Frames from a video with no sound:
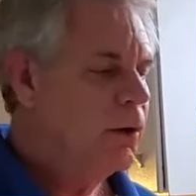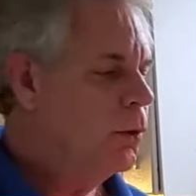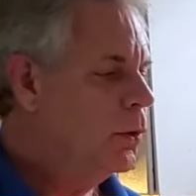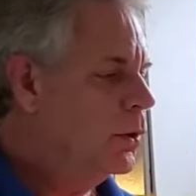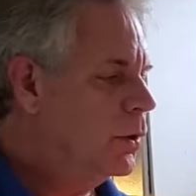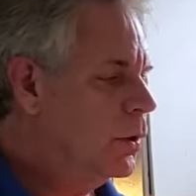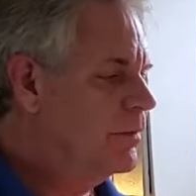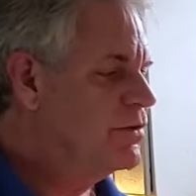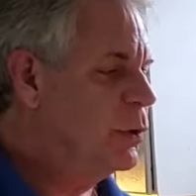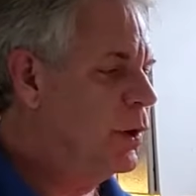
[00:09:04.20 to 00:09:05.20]

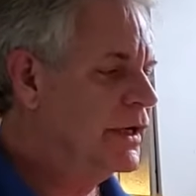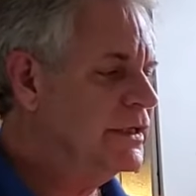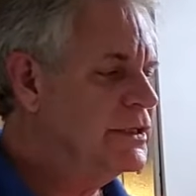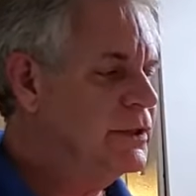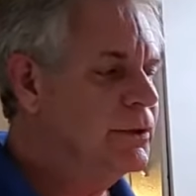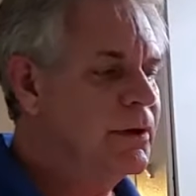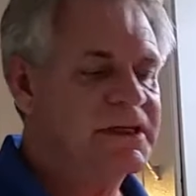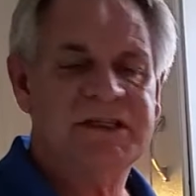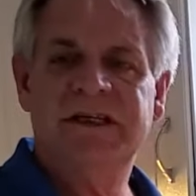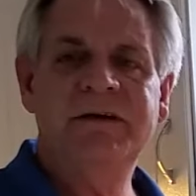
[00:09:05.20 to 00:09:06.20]
Or if you want to do a
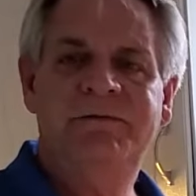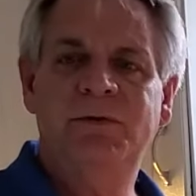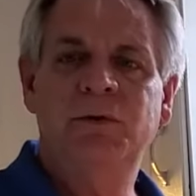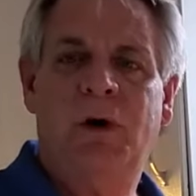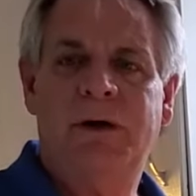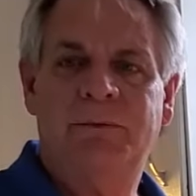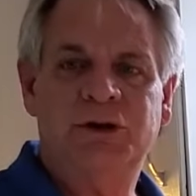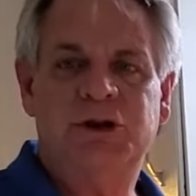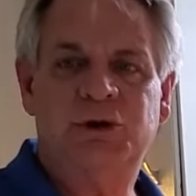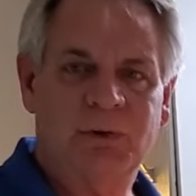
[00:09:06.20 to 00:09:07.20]
seafood one with
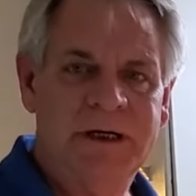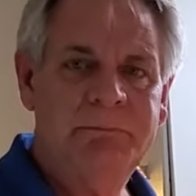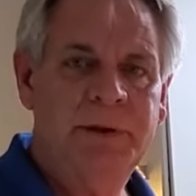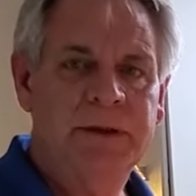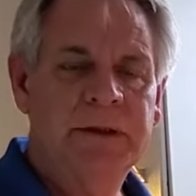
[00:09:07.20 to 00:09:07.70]
shrimp,